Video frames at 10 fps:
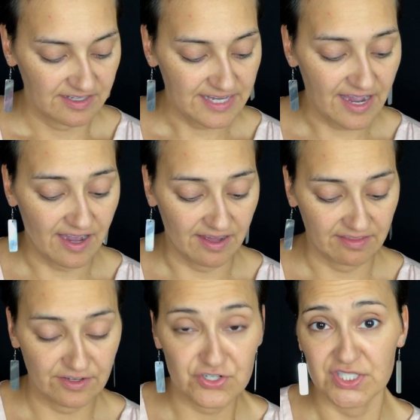yeah,
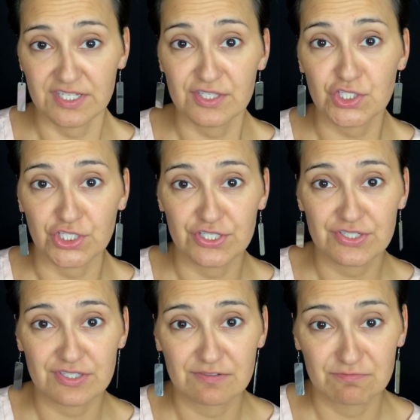they're
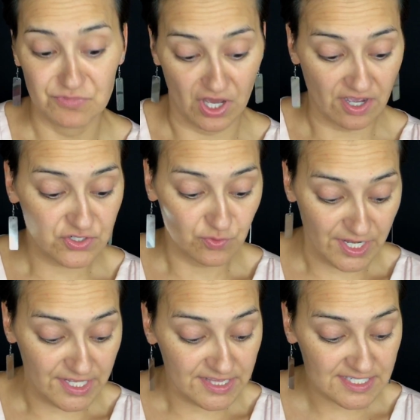sisters, not
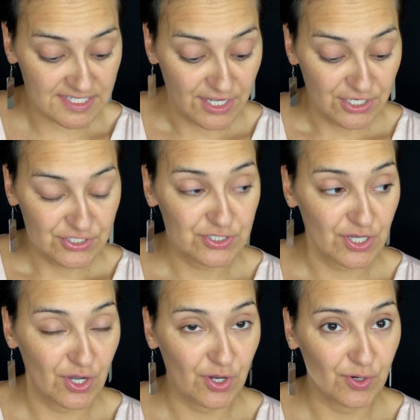twins.
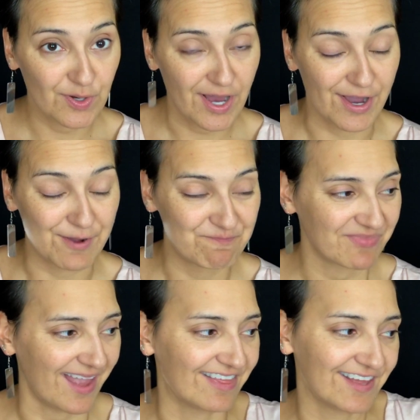So
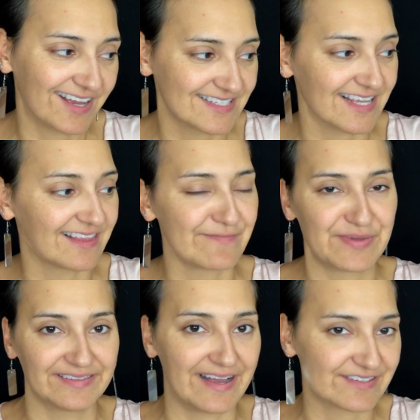I think I said that in
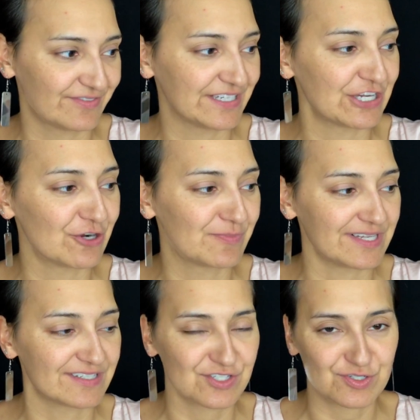my last video,
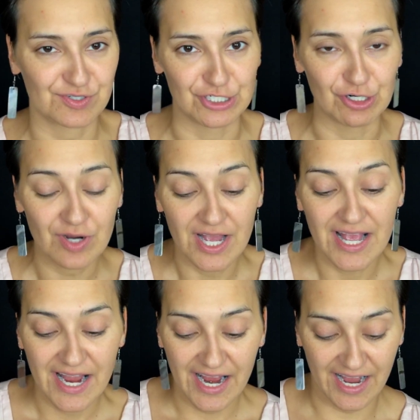but it's true.
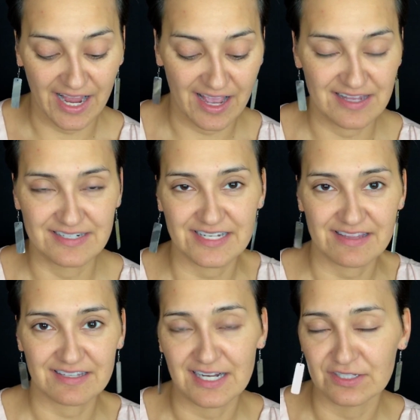And
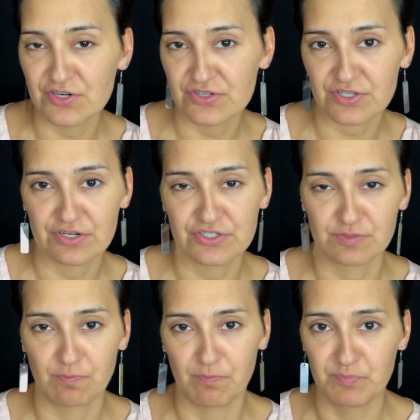the colors are
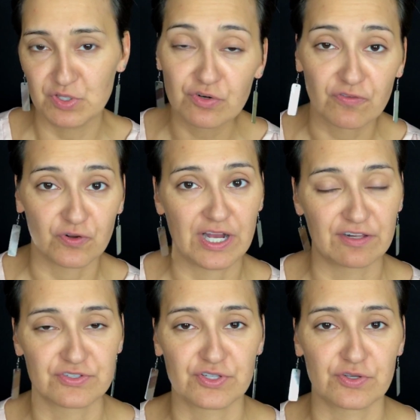just beautiful
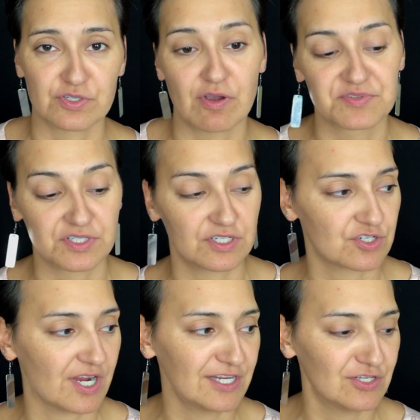colors though. So I was gonna
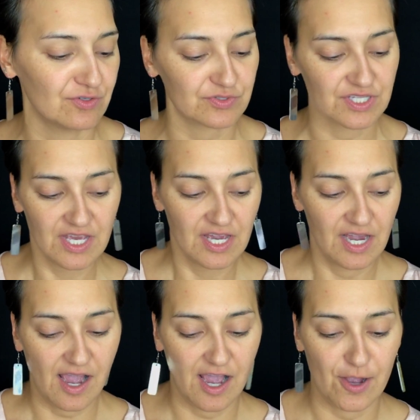try and use
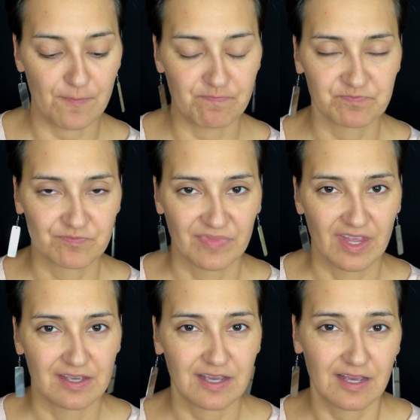
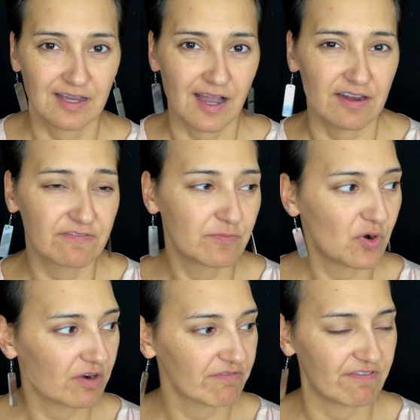kind of
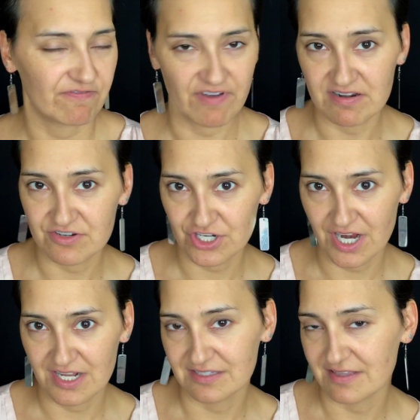more of the fun
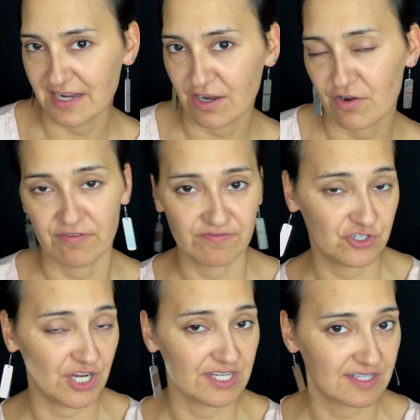shades in there, or the
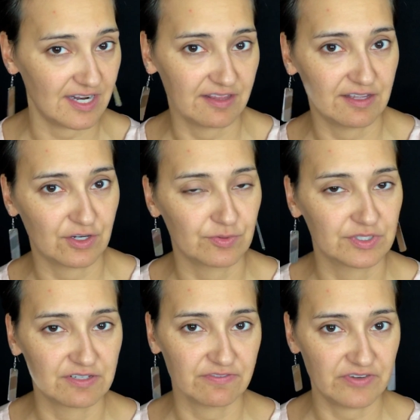shades that I think are
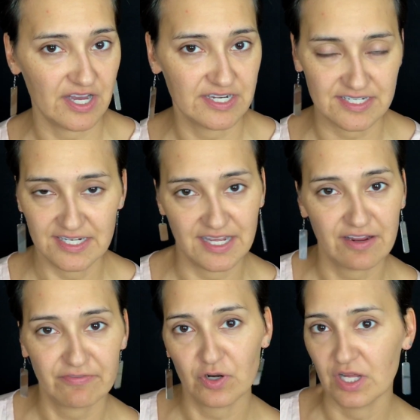really fun
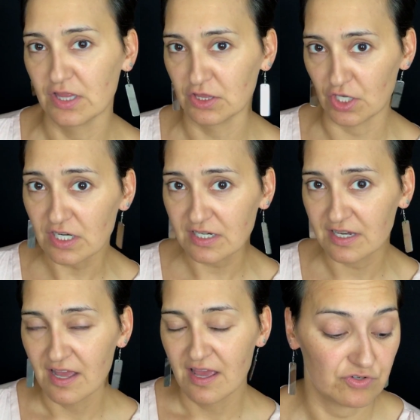today for a
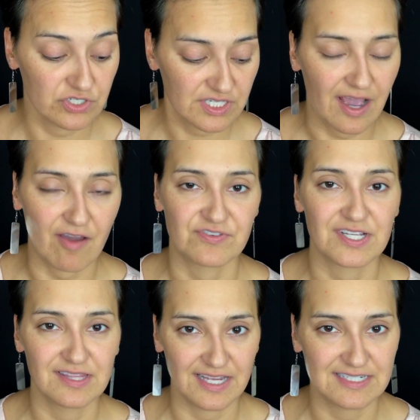look. You just have
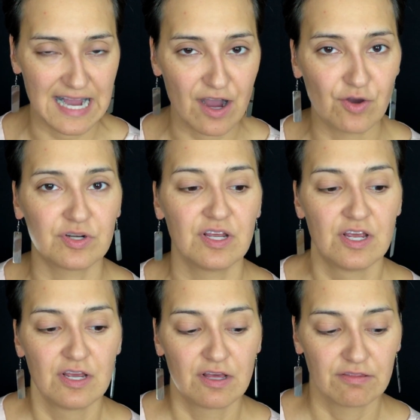to lay down
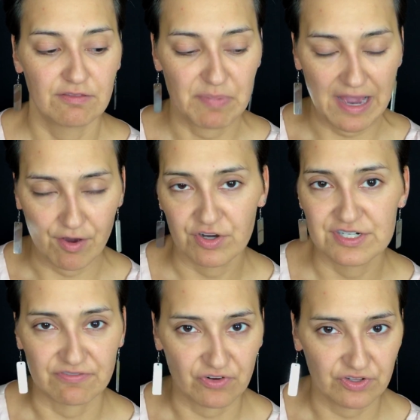the powder
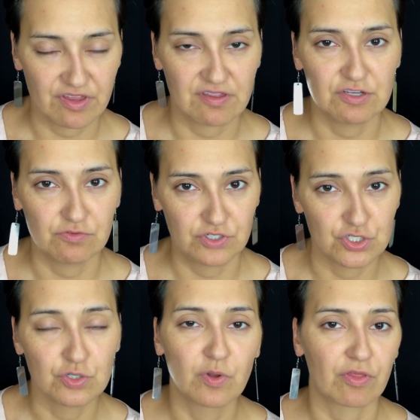differently than you
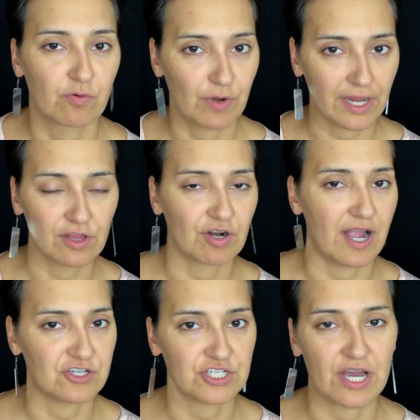do with a regular
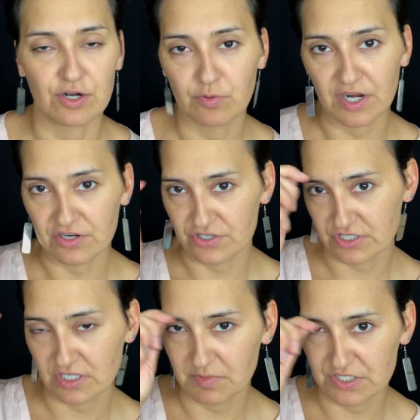eyeshadow where you're
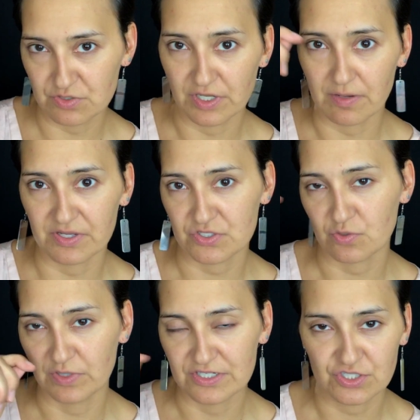just going to be doing a bunch
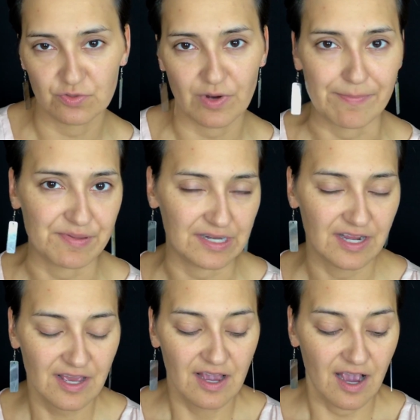of windshield
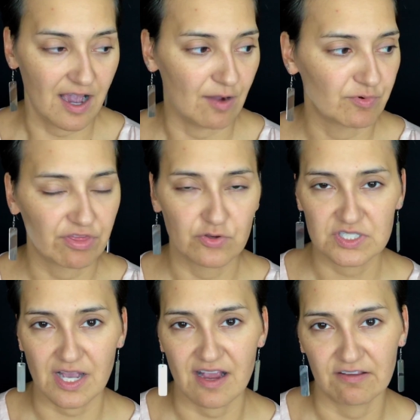wiping. With
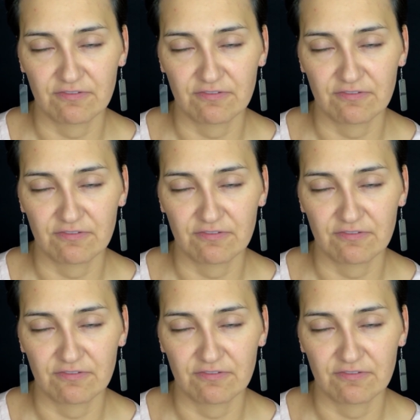those kind